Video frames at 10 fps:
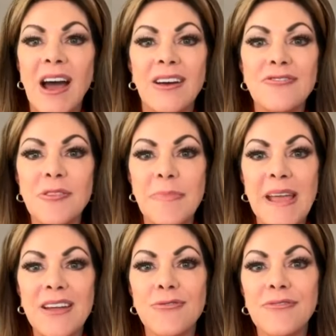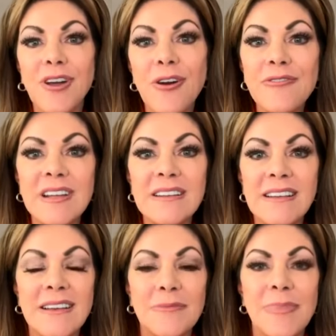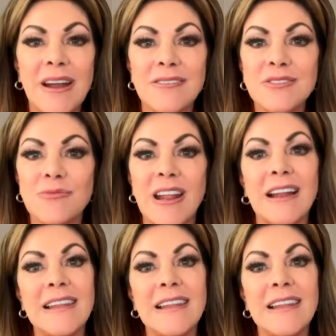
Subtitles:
under the banner of COVID, parents were not